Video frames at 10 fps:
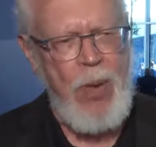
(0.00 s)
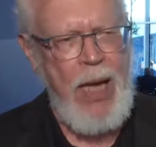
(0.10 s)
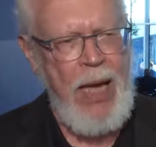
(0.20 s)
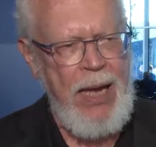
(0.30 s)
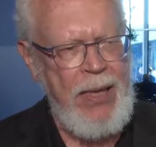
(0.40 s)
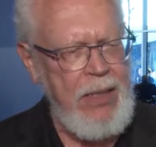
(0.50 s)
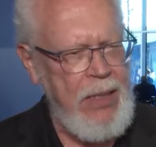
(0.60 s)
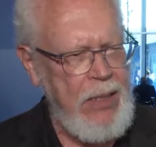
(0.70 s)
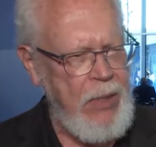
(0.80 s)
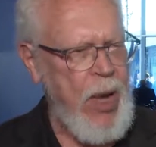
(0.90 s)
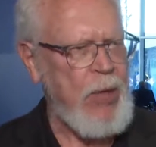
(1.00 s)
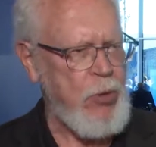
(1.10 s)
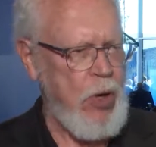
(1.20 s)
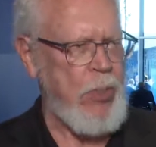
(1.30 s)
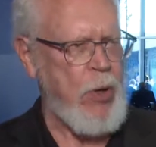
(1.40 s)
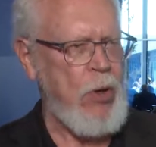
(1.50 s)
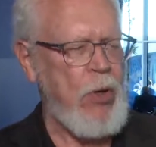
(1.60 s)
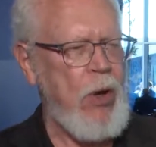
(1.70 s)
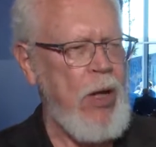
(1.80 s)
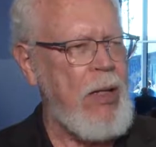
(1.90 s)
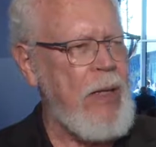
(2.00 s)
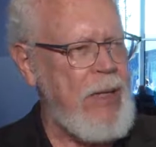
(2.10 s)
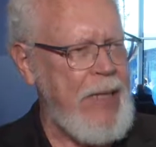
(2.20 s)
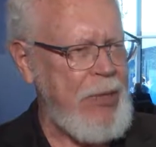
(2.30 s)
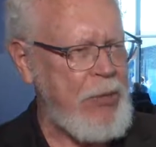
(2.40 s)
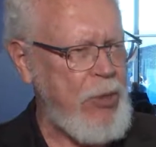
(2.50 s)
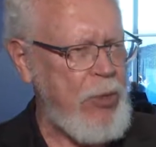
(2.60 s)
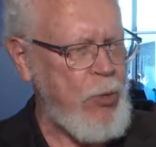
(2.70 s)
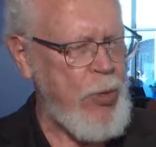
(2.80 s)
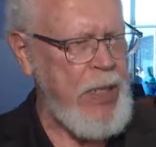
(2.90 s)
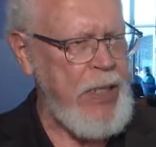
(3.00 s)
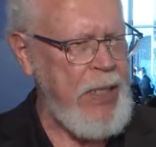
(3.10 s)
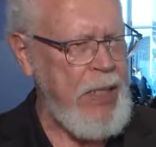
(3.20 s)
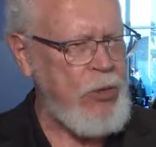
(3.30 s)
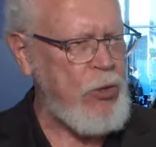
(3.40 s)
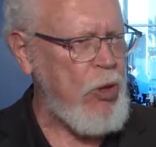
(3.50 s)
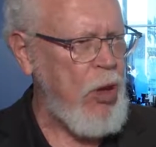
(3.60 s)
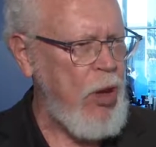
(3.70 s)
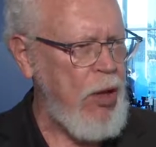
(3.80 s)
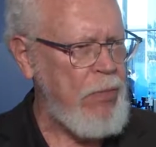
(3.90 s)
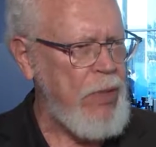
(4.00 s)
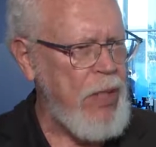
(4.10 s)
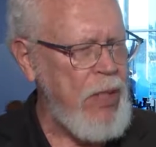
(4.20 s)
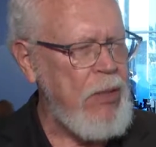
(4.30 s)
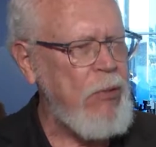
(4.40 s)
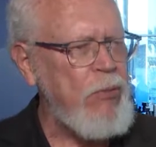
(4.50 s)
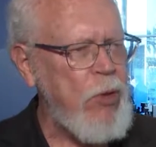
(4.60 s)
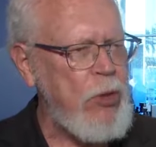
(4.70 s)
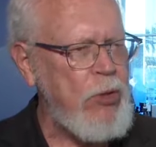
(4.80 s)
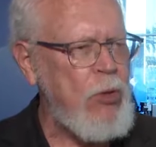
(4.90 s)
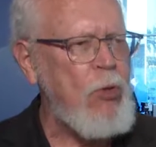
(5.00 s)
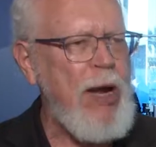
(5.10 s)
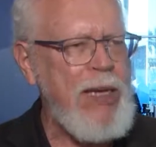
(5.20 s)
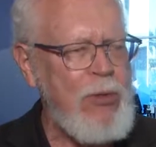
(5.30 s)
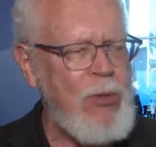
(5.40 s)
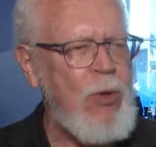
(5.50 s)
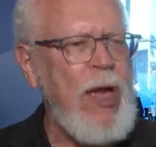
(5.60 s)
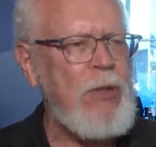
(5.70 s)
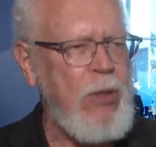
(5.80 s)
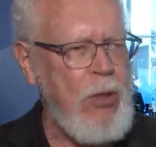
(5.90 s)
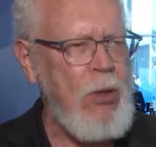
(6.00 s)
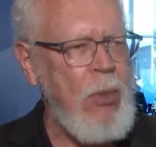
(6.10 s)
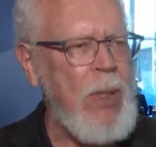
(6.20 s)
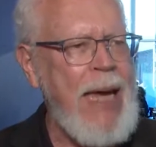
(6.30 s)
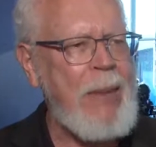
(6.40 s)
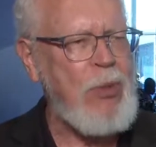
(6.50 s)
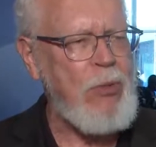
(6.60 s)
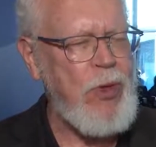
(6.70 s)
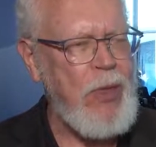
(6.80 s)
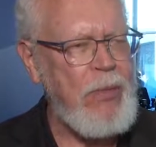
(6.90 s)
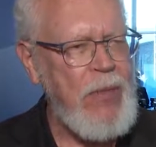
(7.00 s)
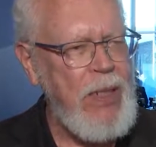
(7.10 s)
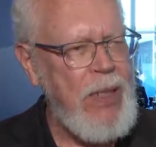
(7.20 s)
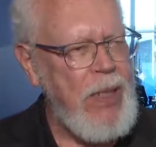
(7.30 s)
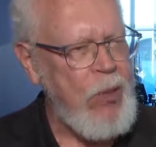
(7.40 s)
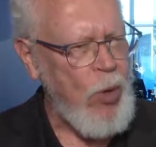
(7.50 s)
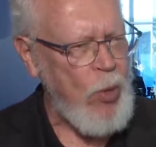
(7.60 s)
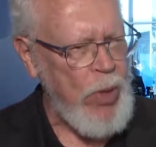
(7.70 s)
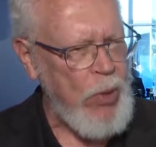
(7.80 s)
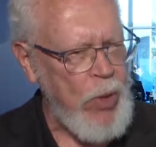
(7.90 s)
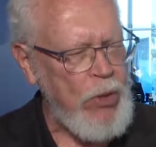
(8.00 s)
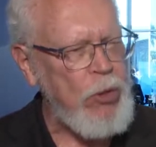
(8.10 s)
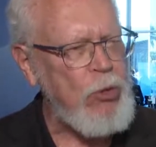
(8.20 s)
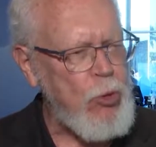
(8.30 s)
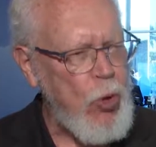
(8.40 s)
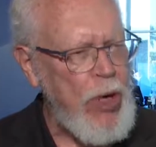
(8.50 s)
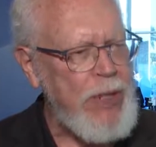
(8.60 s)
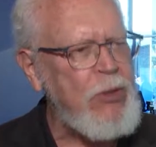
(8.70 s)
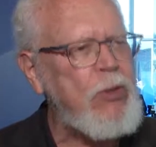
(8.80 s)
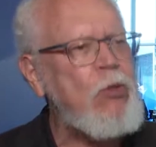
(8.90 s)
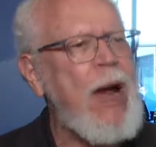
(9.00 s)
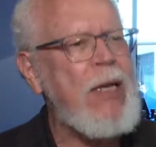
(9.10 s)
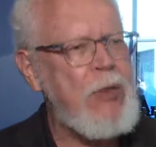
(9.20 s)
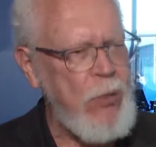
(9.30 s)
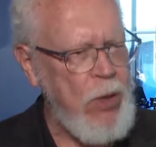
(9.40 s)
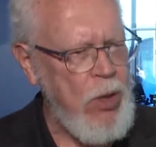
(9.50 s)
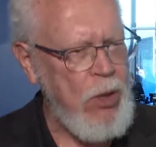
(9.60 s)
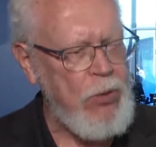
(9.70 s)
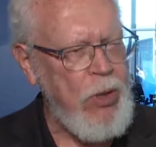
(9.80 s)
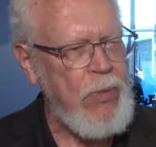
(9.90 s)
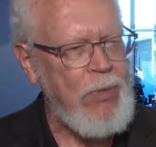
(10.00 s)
by the Montreal Protocol. That's the treaty that solved the first great threat to the global atmosphere, where we were destroying stratospheric ozone.